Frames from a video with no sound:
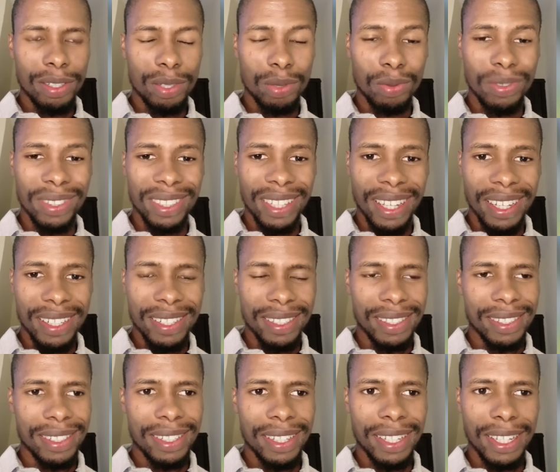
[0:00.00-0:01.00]
to
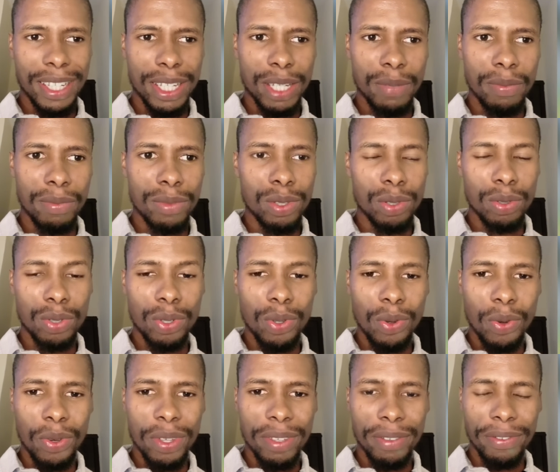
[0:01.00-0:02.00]
test him to
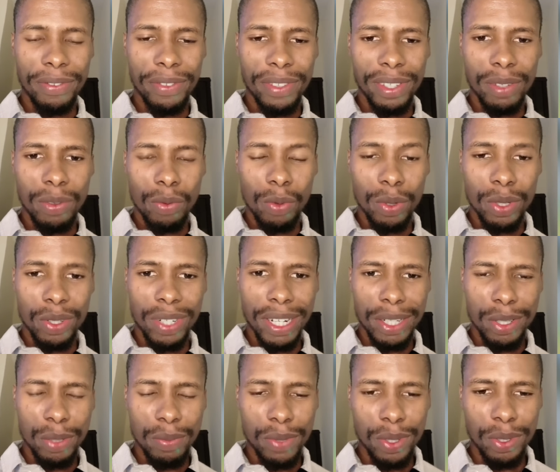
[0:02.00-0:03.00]
know if he was
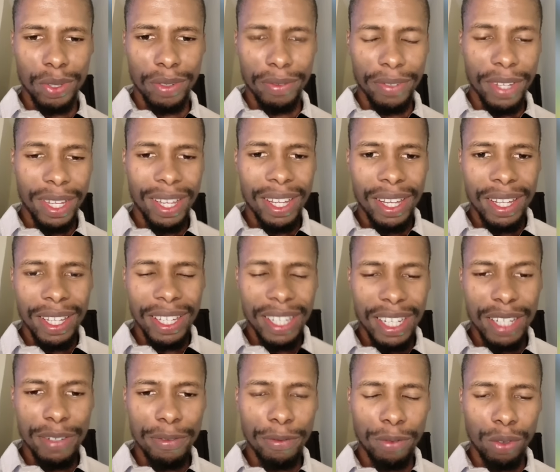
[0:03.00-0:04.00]
under some sort of
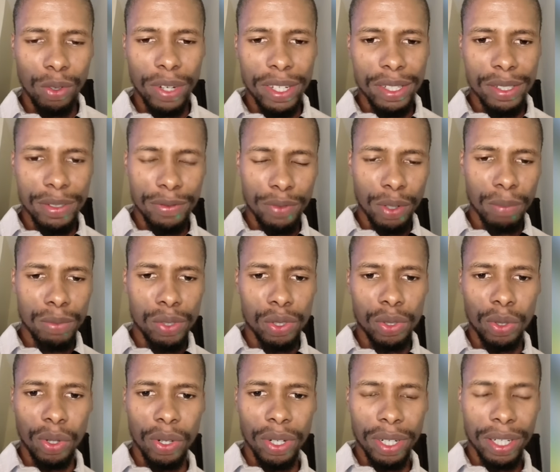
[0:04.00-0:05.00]
influence from
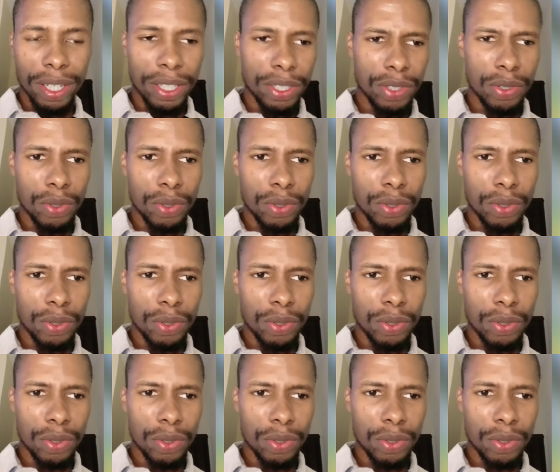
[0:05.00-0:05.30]
drug,